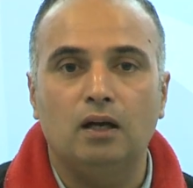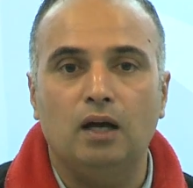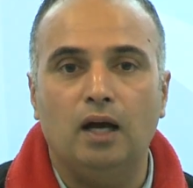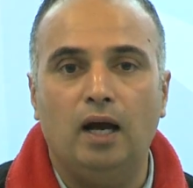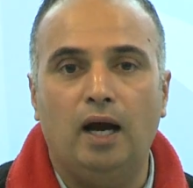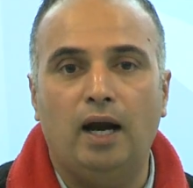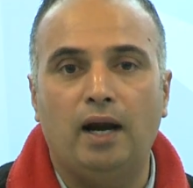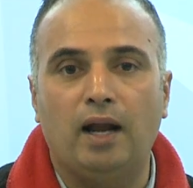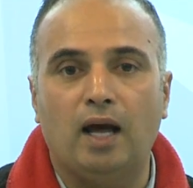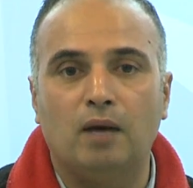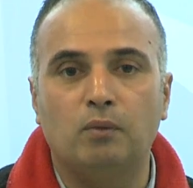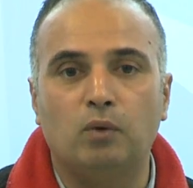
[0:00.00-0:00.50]

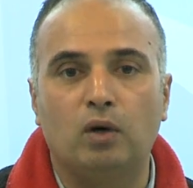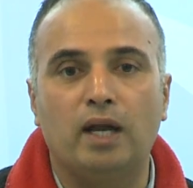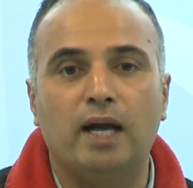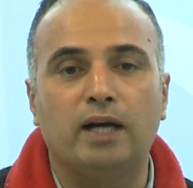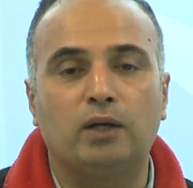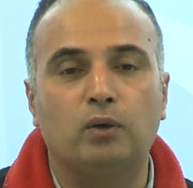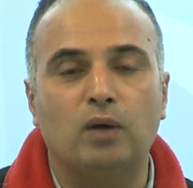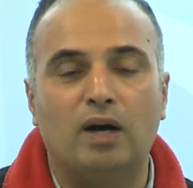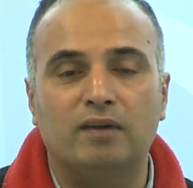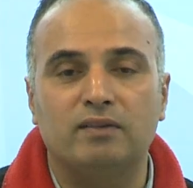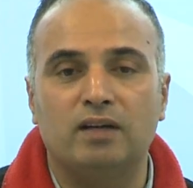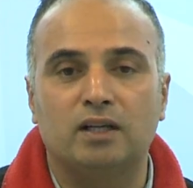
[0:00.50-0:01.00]
And I would
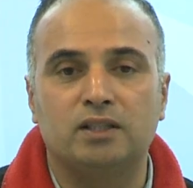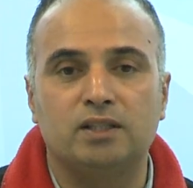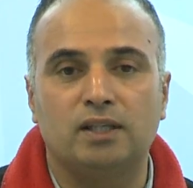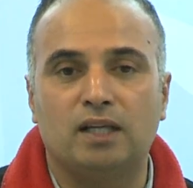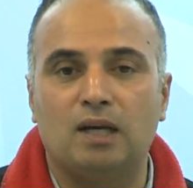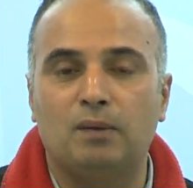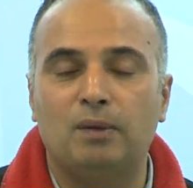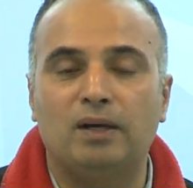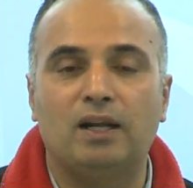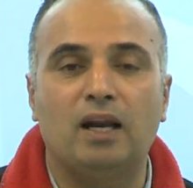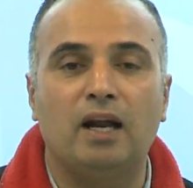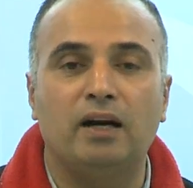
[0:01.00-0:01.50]
like to have that change.
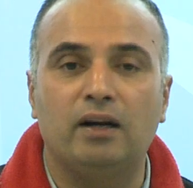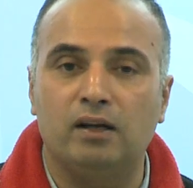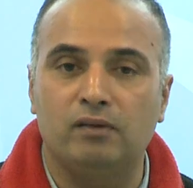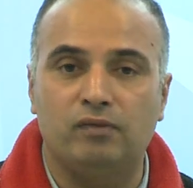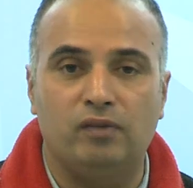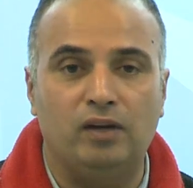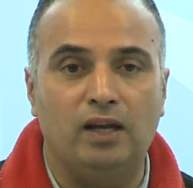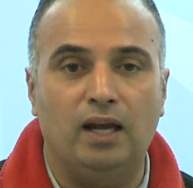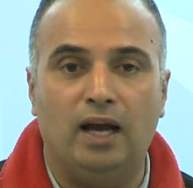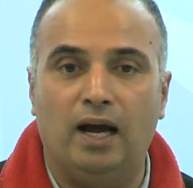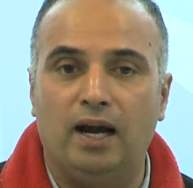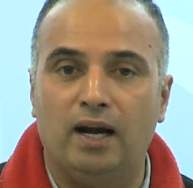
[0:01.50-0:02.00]
I'd be delighted if
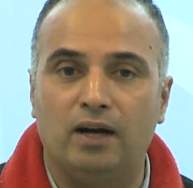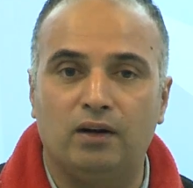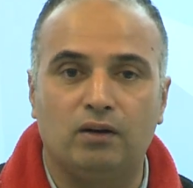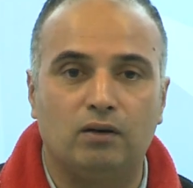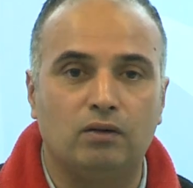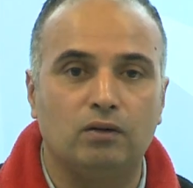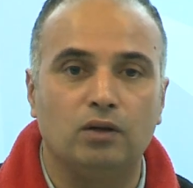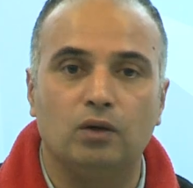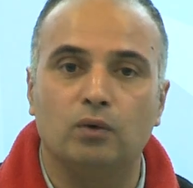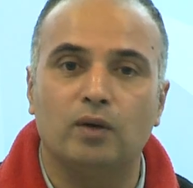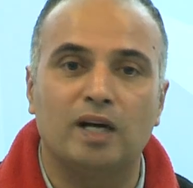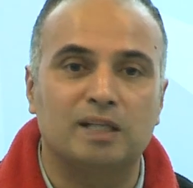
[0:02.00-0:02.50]
he had
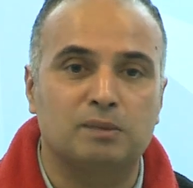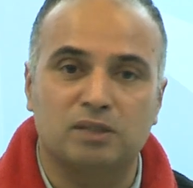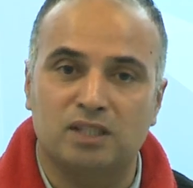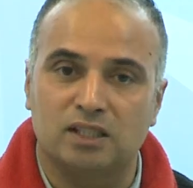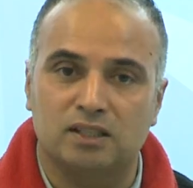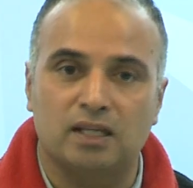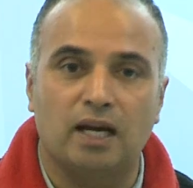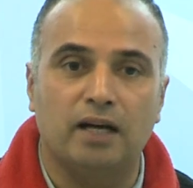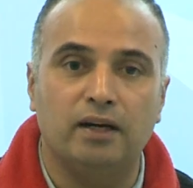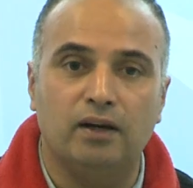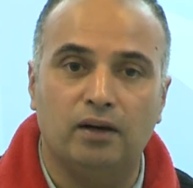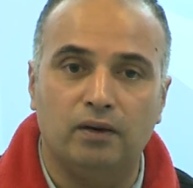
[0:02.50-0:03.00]
you know, as much
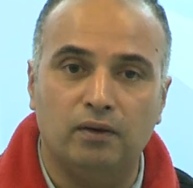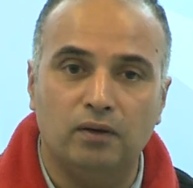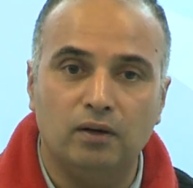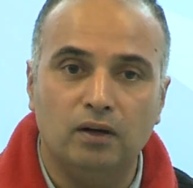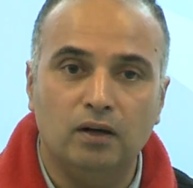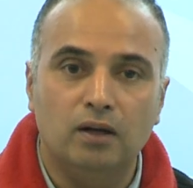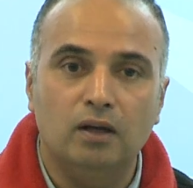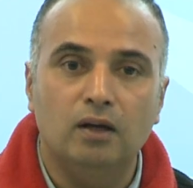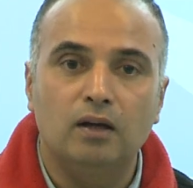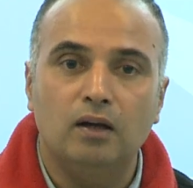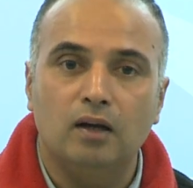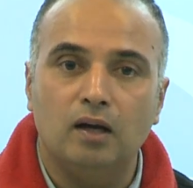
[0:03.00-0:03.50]
as I did,
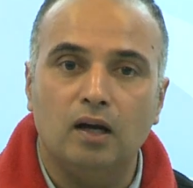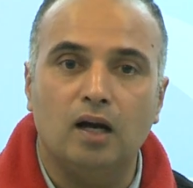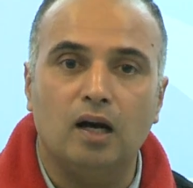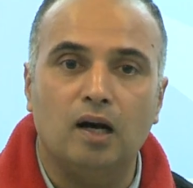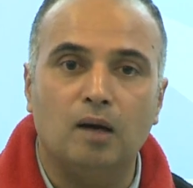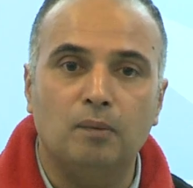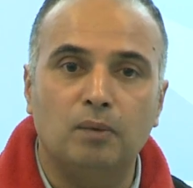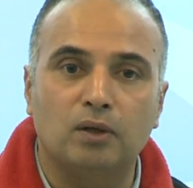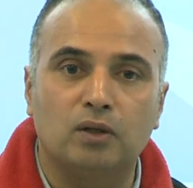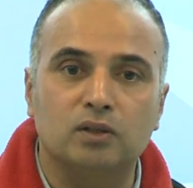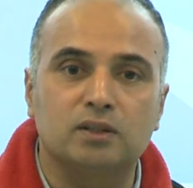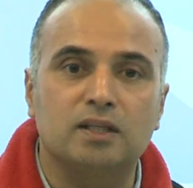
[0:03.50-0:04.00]

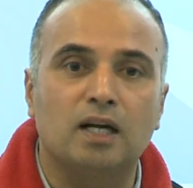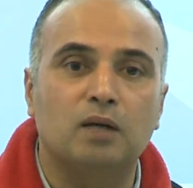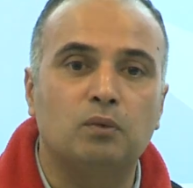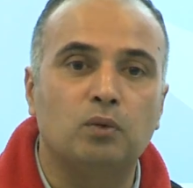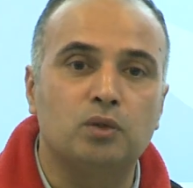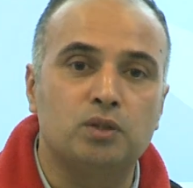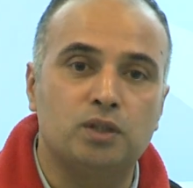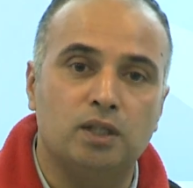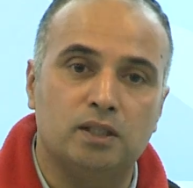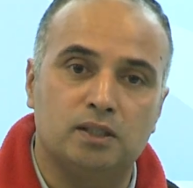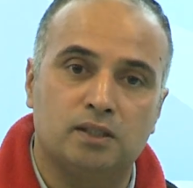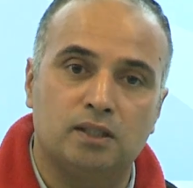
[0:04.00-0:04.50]
uh, because that
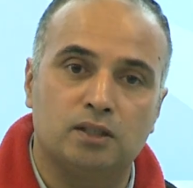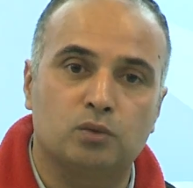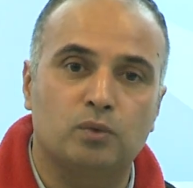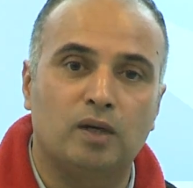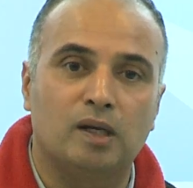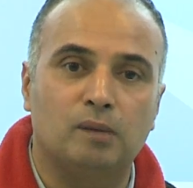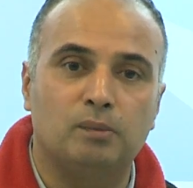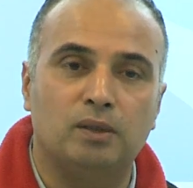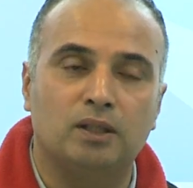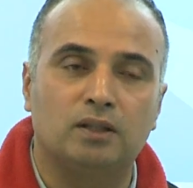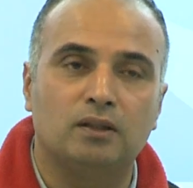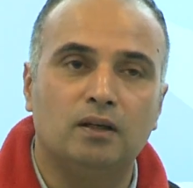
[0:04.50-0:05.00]
would change things
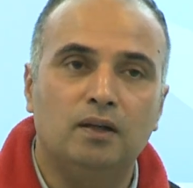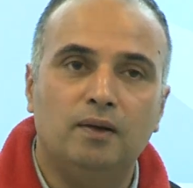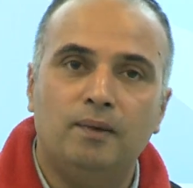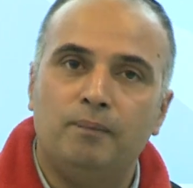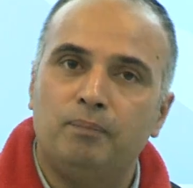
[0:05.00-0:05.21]
quite a bit.